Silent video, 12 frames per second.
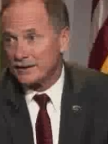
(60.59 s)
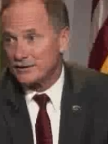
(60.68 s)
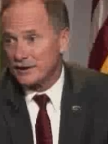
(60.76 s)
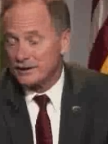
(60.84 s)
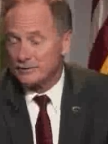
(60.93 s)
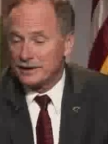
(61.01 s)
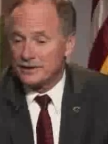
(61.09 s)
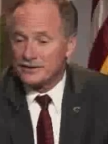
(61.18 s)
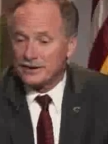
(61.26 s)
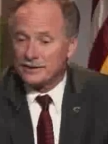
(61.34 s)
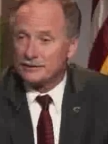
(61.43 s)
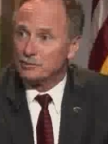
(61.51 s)
said to me,
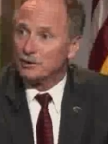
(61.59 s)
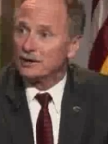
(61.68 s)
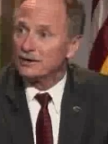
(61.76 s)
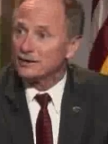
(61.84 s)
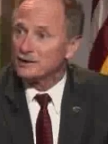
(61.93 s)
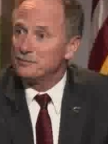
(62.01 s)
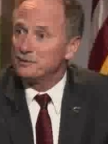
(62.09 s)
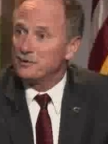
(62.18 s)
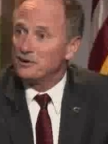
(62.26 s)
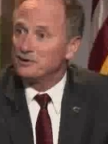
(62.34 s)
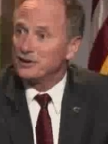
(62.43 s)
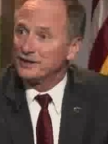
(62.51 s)
boy, I'd like to move
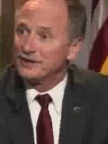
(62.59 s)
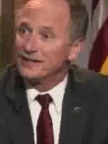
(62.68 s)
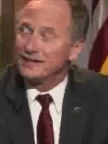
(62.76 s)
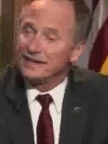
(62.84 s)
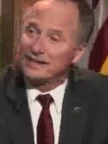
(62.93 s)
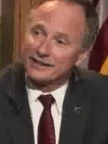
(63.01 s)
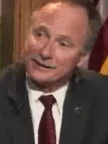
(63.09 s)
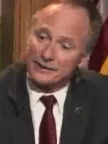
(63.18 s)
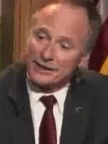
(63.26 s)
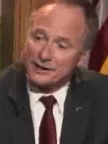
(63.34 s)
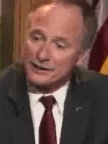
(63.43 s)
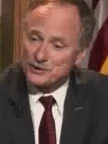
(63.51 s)
over to DNR.
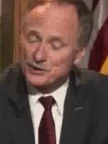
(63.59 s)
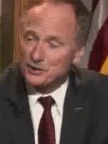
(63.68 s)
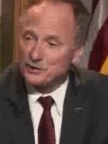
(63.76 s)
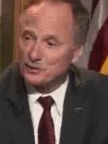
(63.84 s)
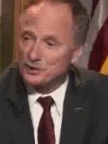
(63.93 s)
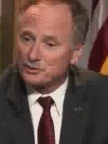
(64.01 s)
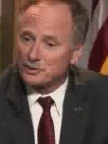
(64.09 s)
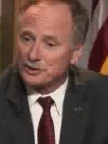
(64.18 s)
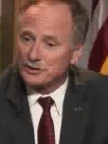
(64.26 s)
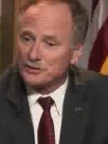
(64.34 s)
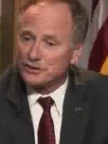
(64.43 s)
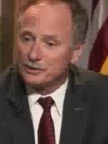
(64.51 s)
Rodney Stokes was
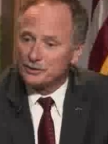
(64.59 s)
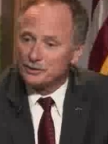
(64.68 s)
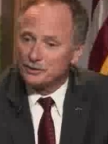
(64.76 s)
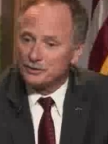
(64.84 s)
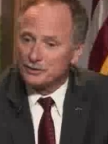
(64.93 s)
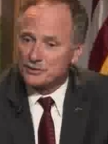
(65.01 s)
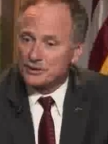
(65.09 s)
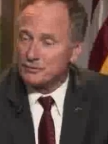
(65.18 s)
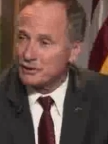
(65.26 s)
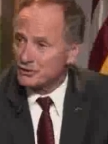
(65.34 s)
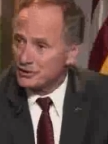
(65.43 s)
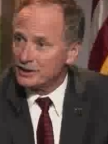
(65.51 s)
willing to do some of
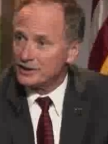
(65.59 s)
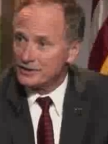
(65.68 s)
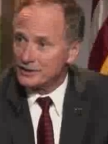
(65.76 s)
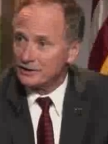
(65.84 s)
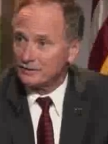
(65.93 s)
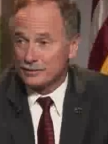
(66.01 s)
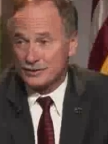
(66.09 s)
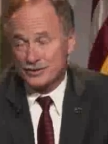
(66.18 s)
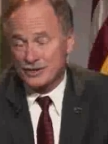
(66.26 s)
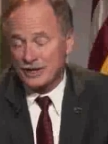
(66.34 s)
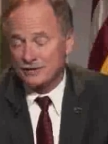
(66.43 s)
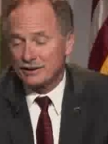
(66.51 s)
the city stuff, which is
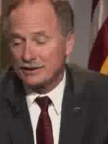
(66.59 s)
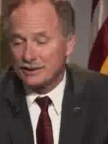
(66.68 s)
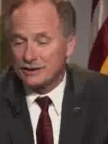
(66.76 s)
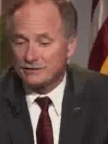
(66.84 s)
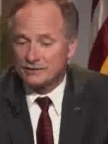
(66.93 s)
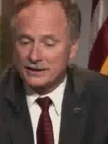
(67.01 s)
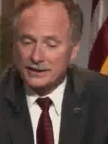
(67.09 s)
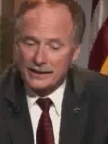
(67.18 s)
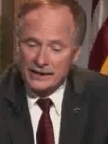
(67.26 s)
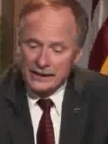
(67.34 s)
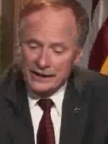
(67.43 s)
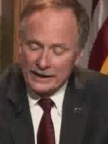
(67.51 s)
a heavy lift.
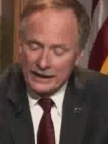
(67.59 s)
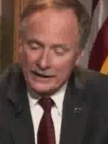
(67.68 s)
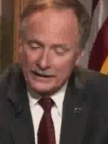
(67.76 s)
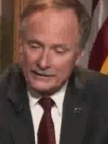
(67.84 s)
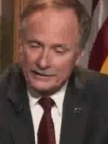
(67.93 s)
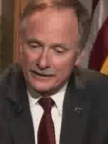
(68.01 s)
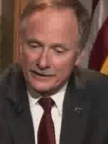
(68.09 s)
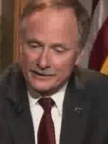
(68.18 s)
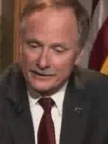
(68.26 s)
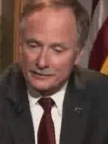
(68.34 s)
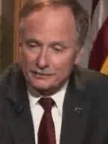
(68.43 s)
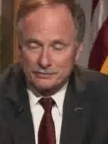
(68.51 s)
And I
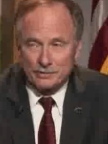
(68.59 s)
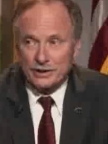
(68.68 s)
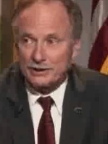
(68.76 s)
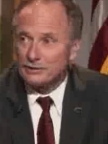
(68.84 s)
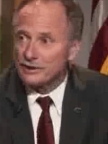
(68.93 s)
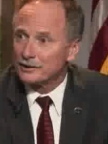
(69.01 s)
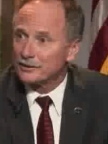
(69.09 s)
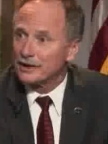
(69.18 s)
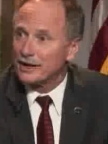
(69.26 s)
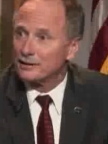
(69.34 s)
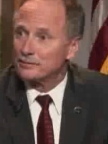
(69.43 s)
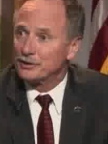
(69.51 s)
said, boy, what a
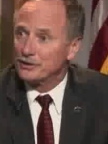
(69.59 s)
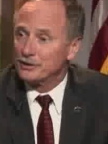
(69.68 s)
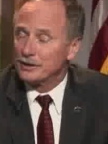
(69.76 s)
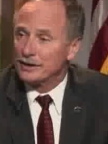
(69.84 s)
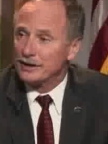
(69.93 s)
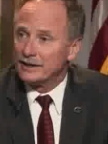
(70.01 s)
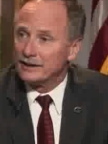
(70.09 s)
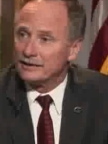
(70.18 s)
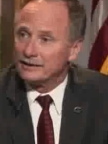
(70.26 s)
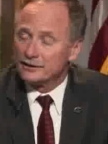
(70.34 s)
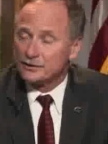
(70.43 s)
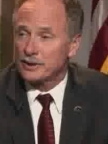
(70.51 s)
great opportunity.
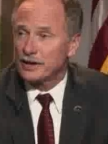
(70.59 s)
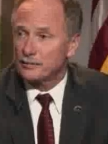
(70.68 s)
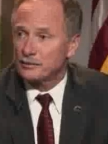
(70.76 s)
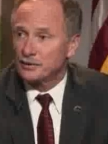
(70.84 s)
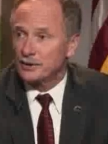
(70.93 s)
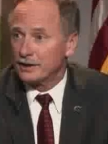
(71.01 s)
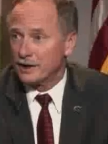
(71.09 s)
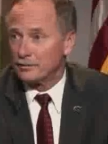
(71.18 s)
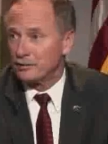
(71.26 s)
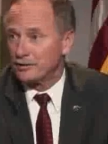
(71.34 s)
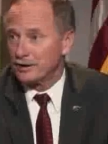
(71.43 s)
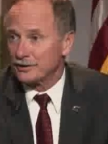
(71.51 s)
And it's a great opportunity, a
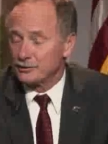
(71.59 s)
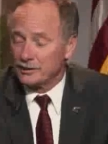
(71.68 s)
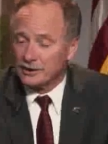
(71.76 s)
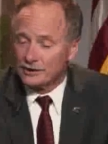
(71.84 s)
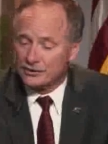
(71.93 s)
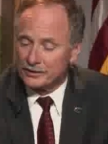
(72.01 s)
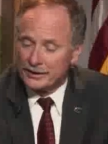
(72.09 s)
couple things. One is,